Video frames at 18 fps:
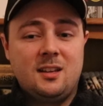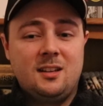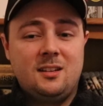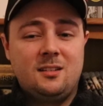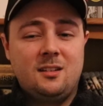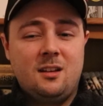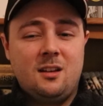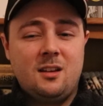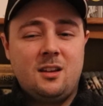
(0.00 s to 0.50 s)

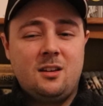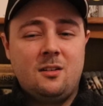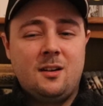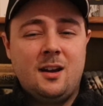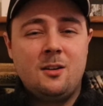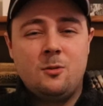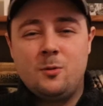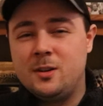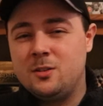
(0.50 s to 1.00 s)
and you know,
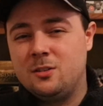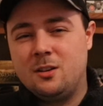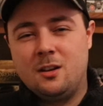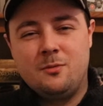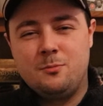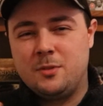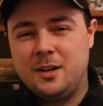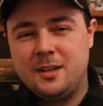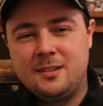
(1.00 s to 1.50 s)
I always kind
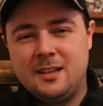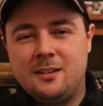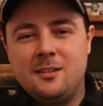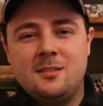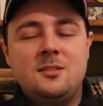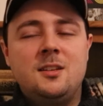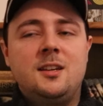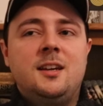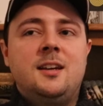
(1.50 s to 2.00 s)
of break down in
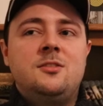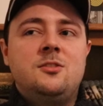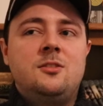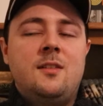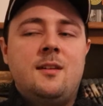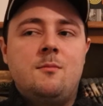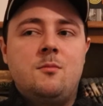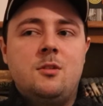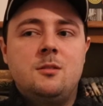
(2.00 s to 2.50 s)
tears, you know,
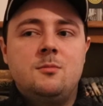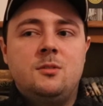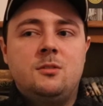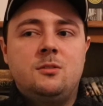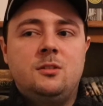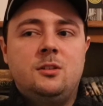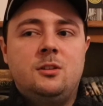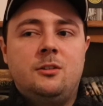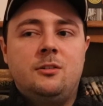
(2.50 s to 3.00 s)
that moment,
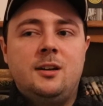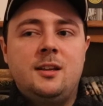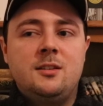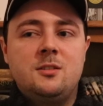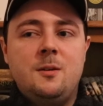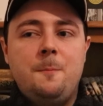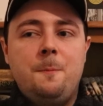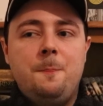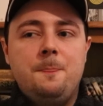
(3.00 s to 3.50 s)
or, you know, at least